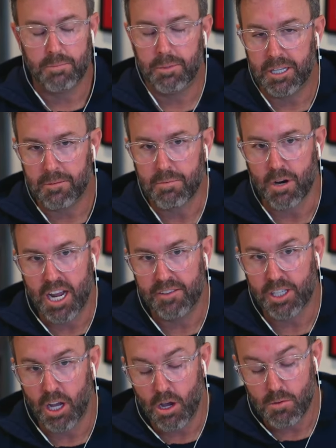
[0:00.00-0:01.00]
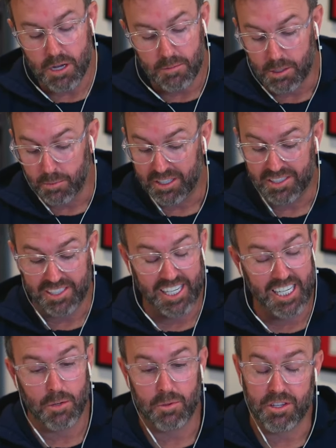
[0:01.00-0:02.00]
to be a Braves homer, but we're
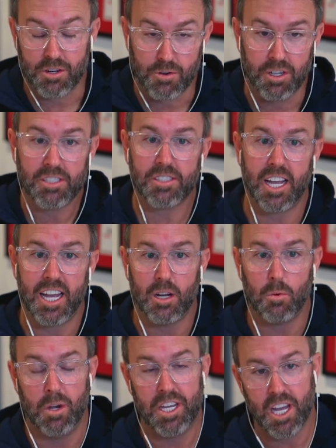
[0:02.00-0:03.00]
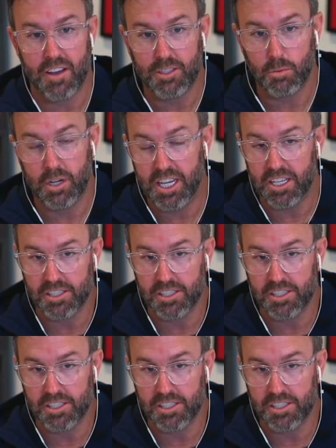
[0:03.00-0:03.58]
seeing it with Chris Sale week after week.